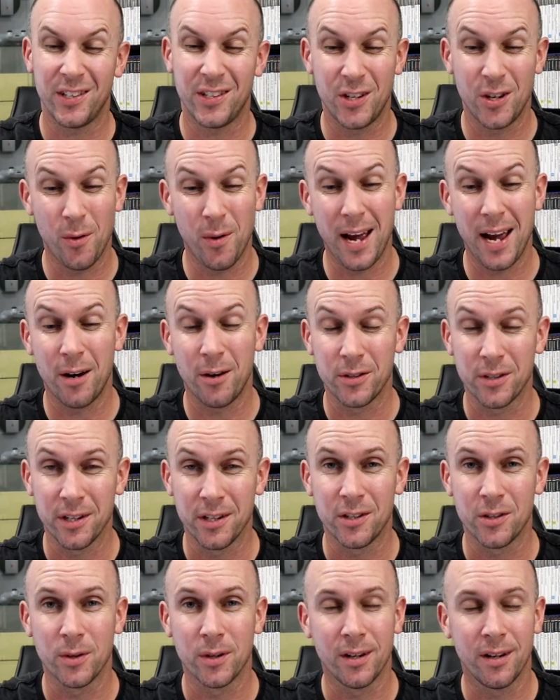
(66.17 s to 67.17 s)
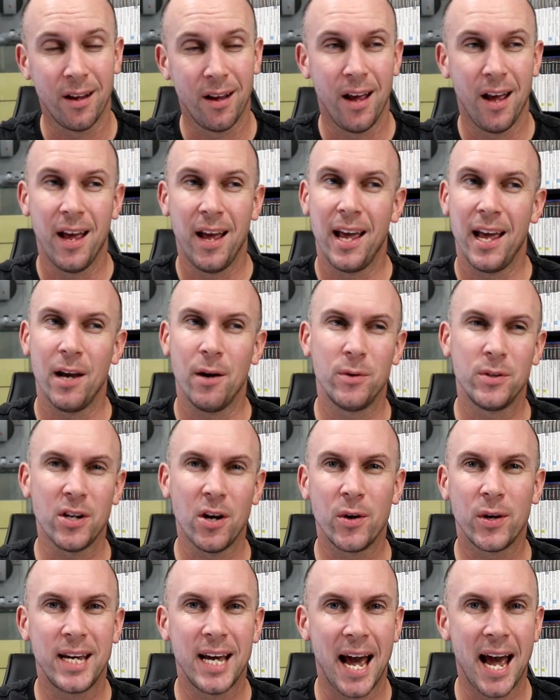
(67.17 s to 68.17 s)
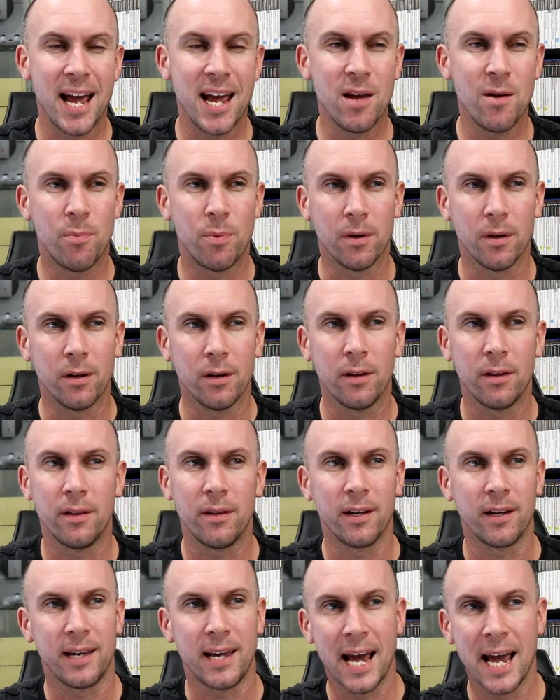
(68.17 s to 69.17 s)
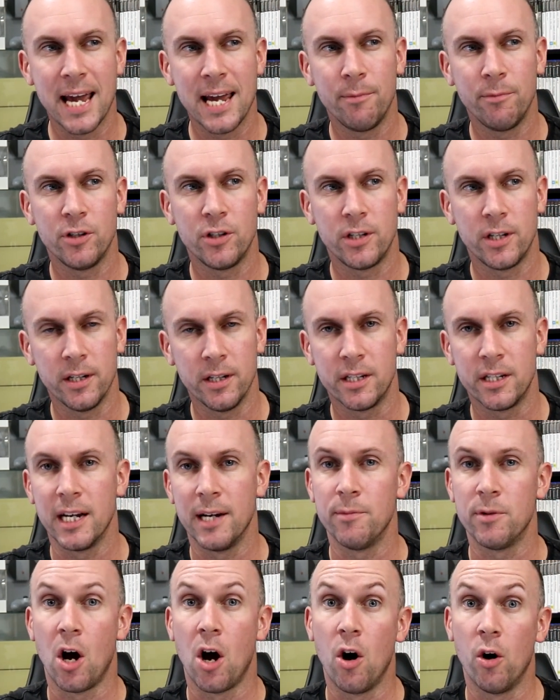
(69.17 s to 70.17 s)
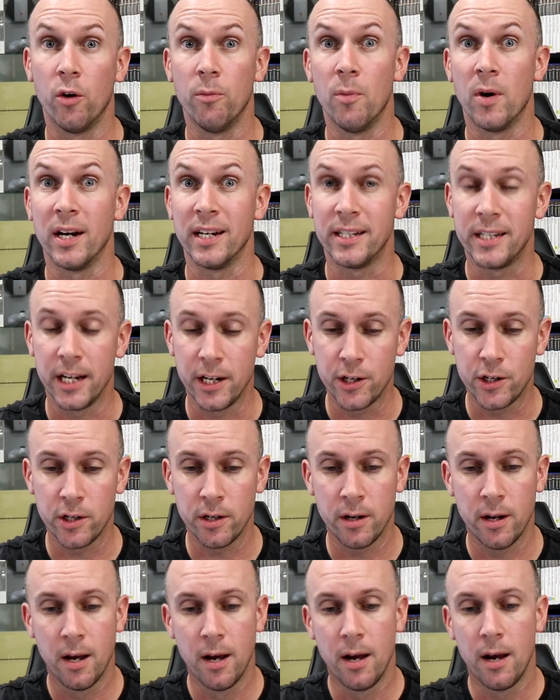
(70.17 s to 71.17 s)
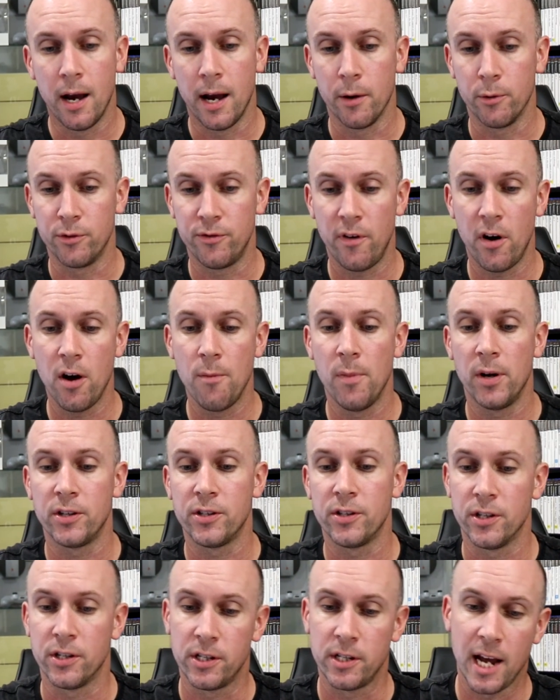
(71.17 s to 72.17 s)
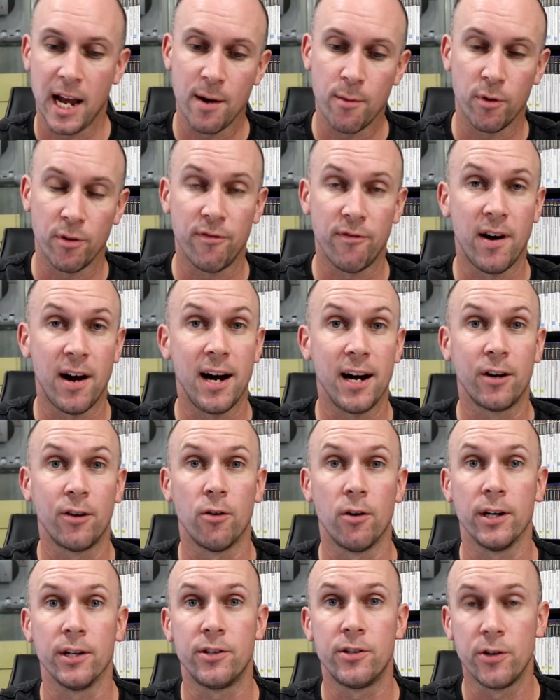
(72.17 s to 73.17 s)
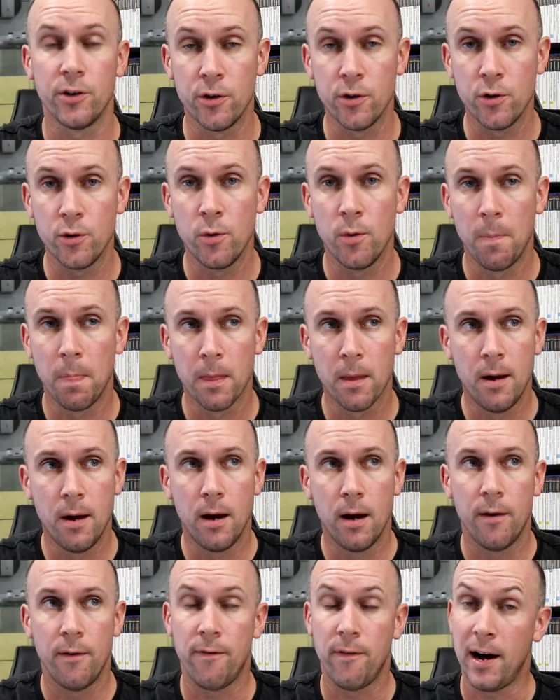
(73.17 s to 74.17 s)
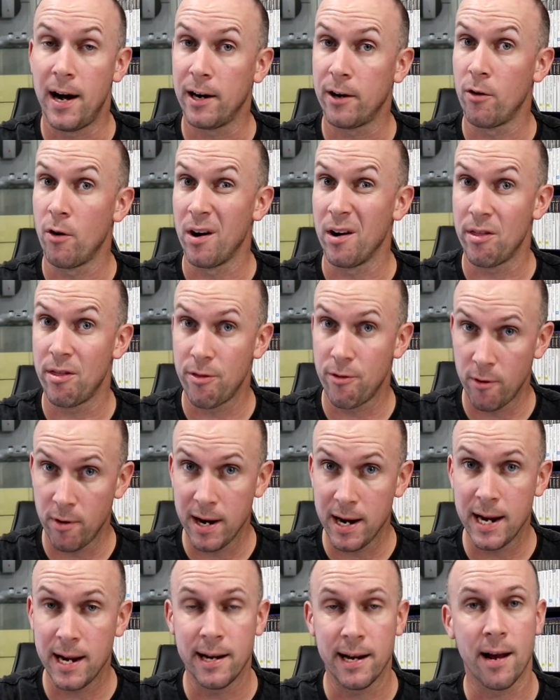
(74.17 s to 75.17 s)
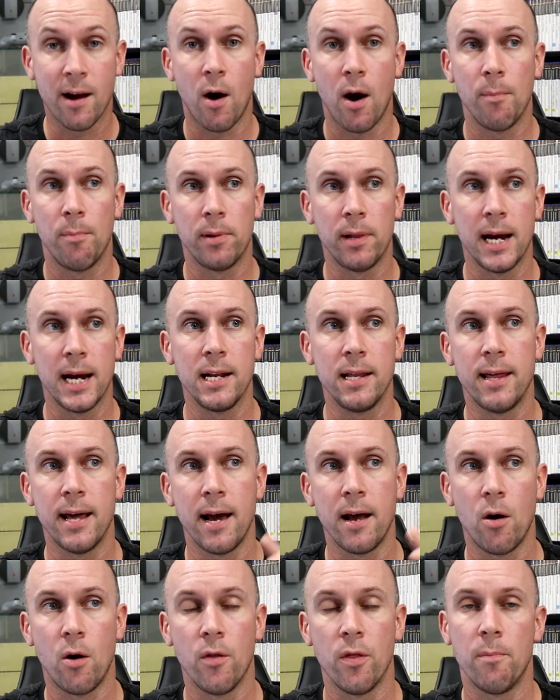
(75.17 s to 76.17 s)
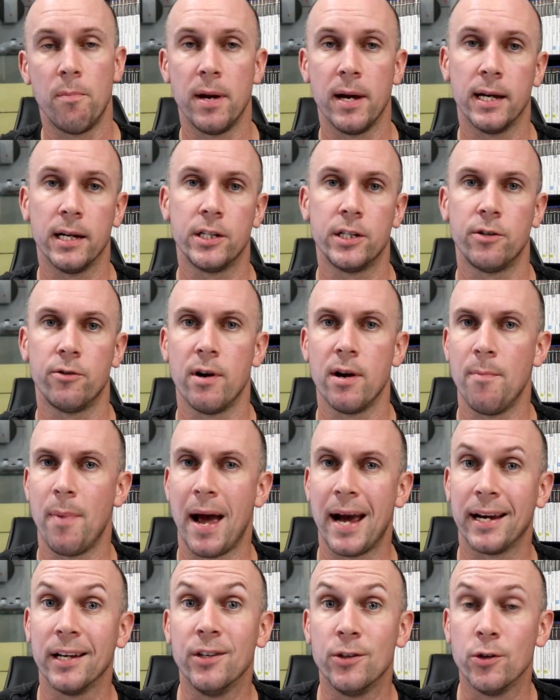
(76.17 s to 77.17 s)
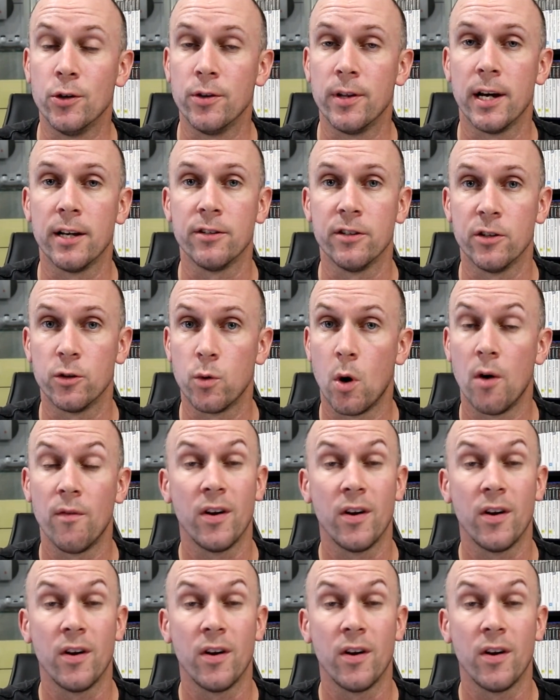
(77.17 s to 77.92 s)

2 hours into it. It was okay, but the game just didn't seem to hold my attention. It was very much the same with Far Cry 2. Far Cry 3, now I played that on the PS3 back in 2012